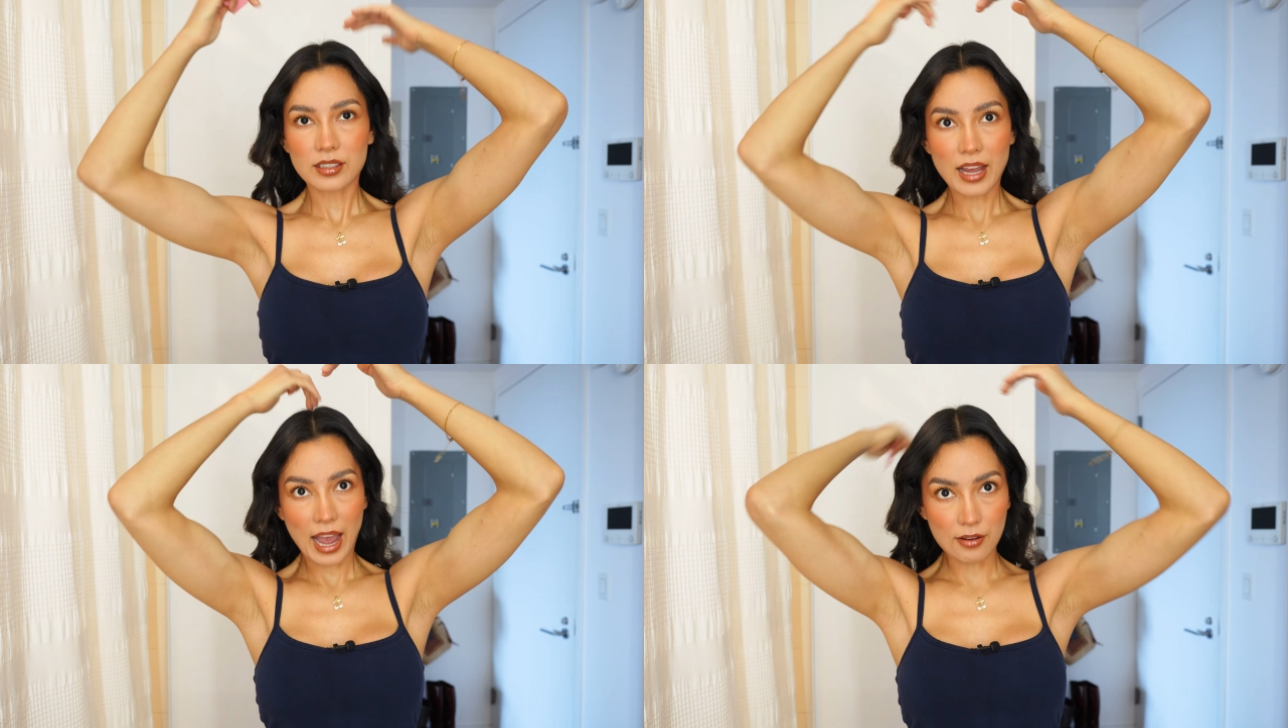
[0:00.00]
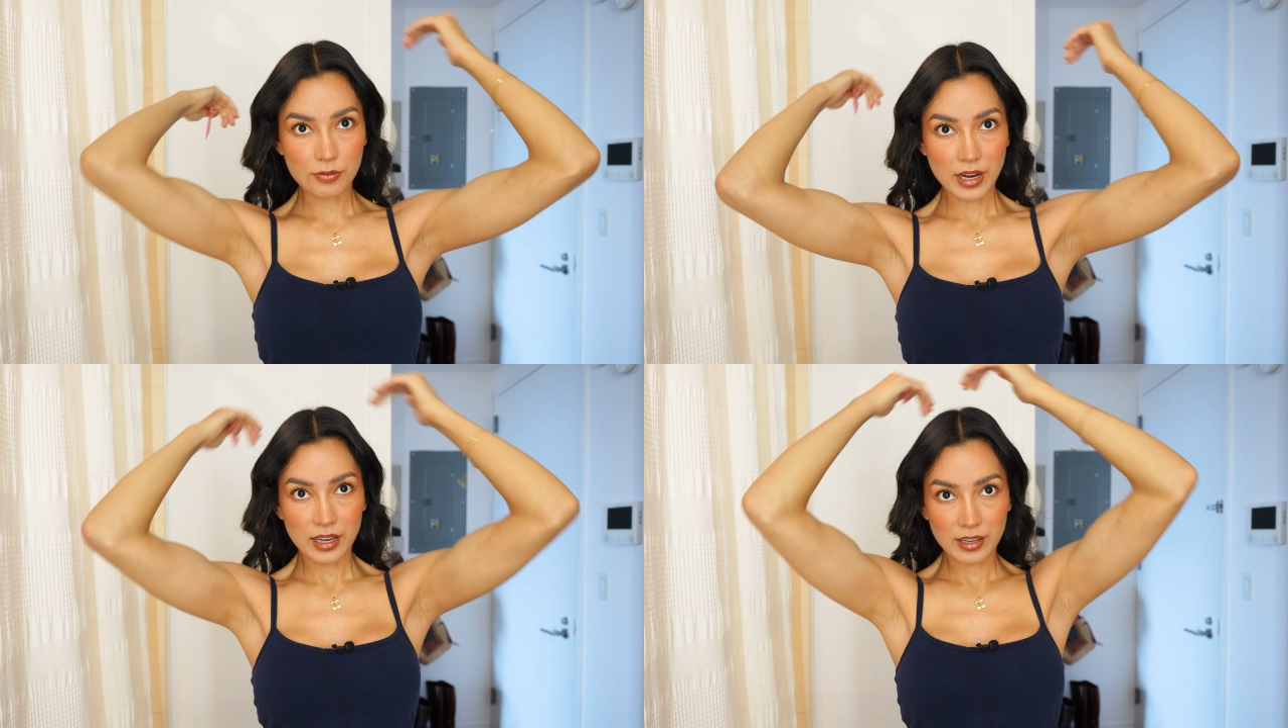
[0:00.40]

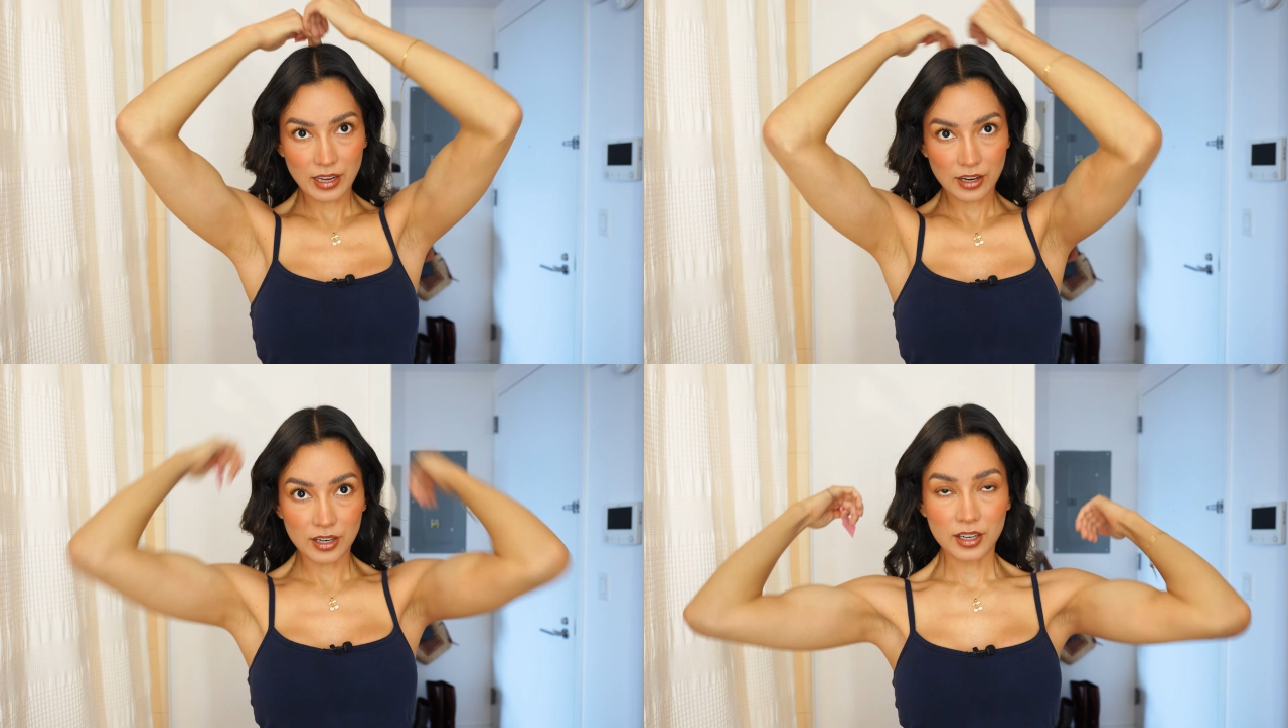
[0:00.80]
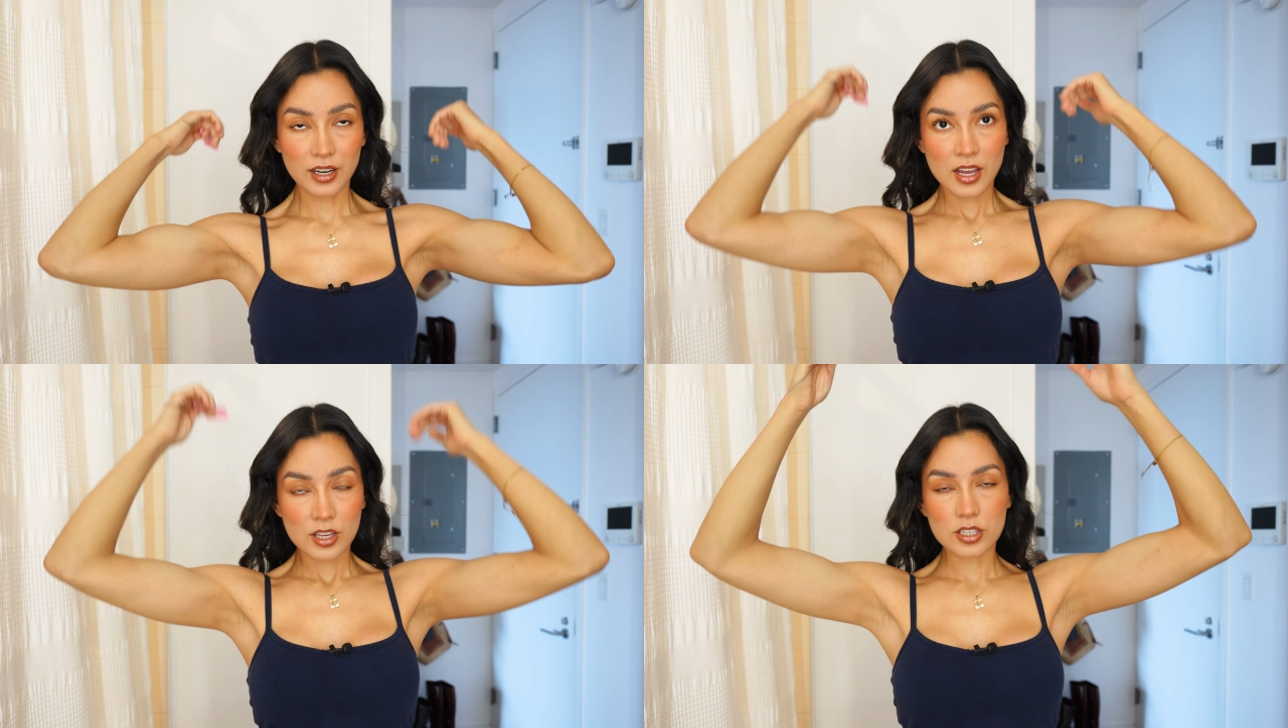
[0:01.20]
halfway here,
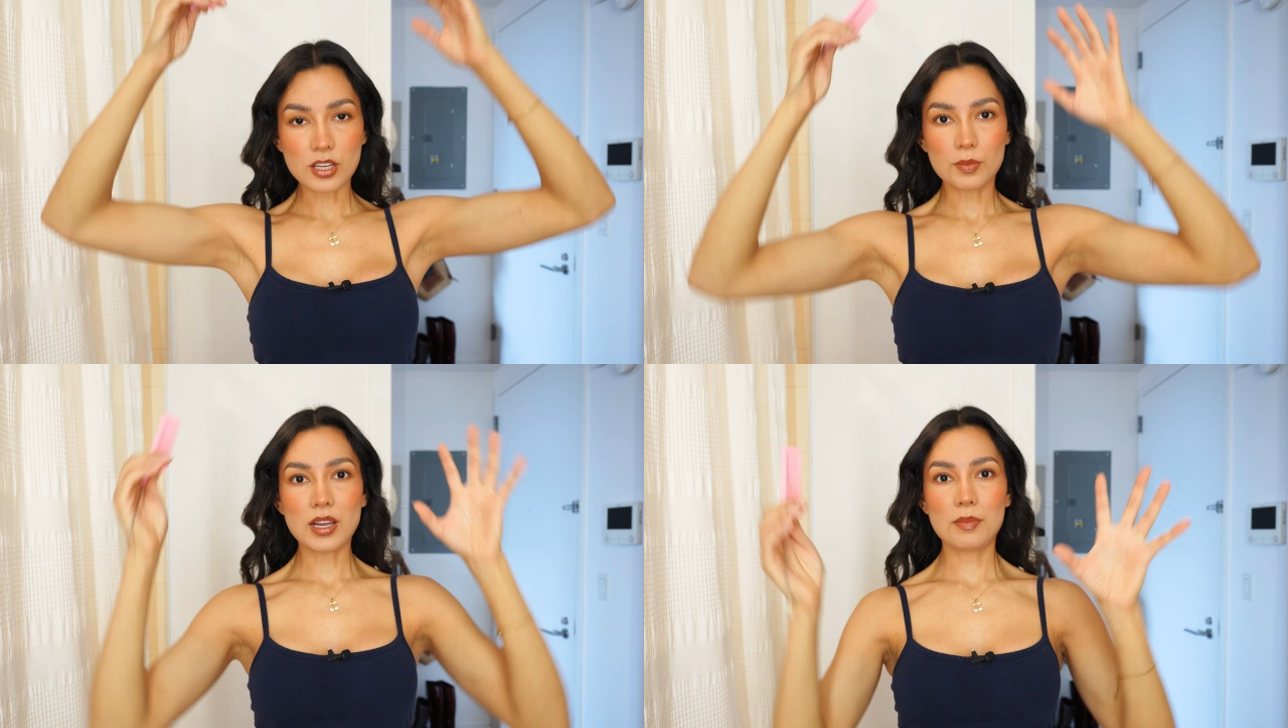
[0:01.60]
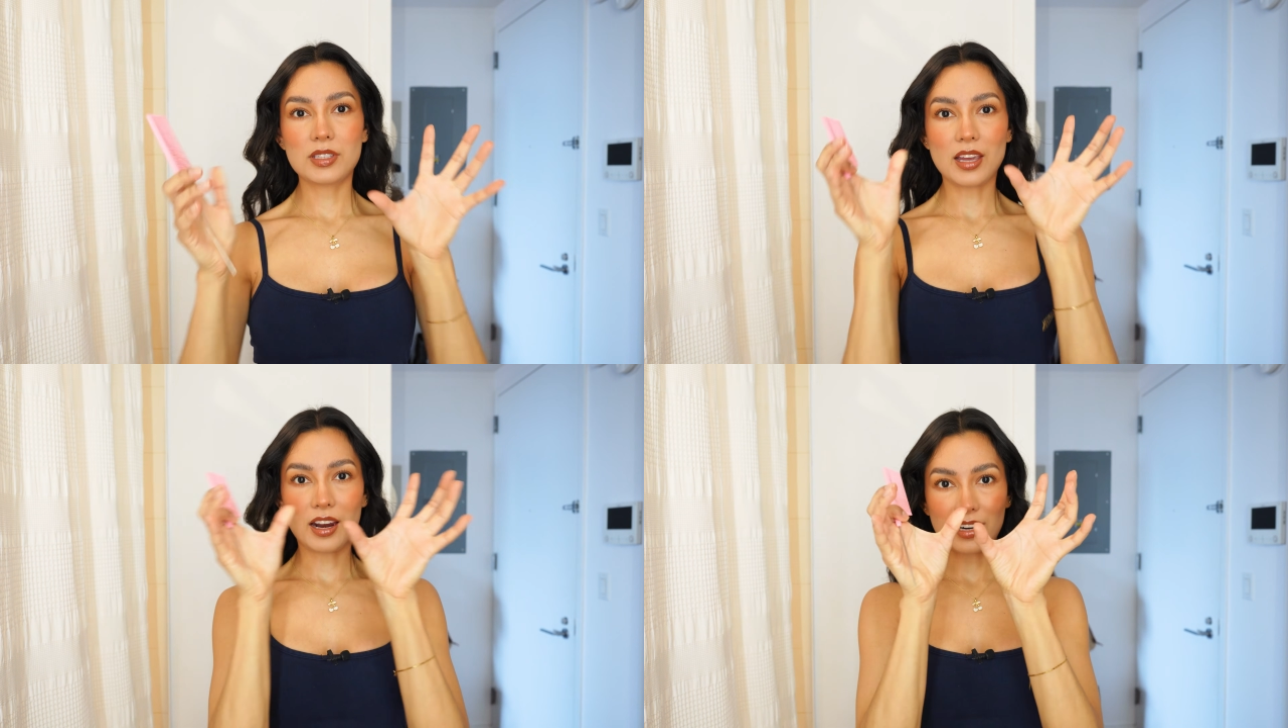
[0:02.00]
so sometimes
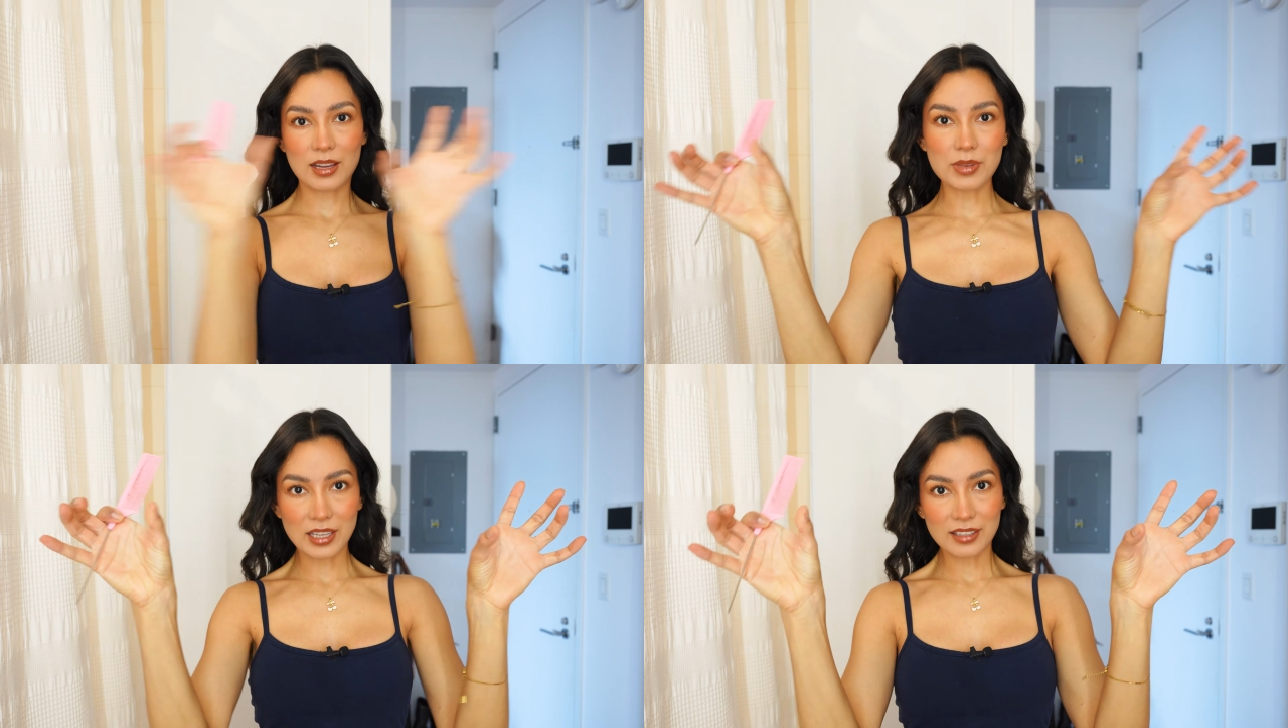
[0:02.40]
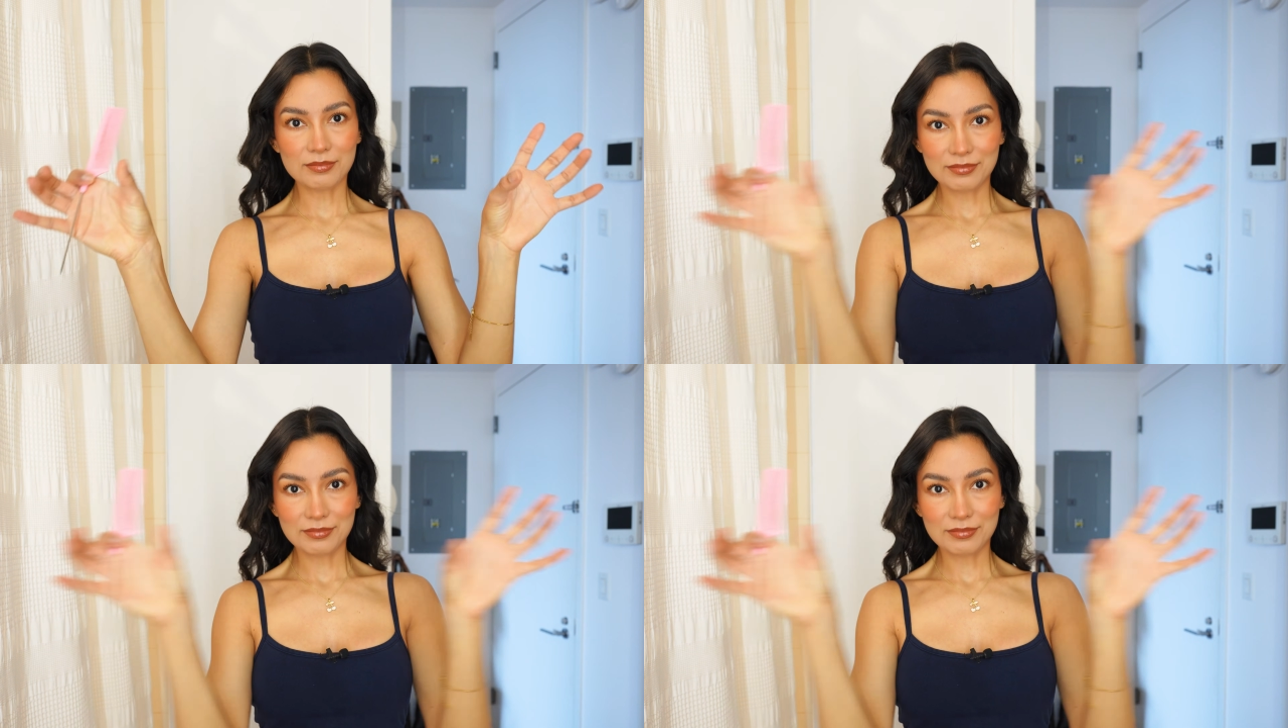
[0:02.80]
the hair can be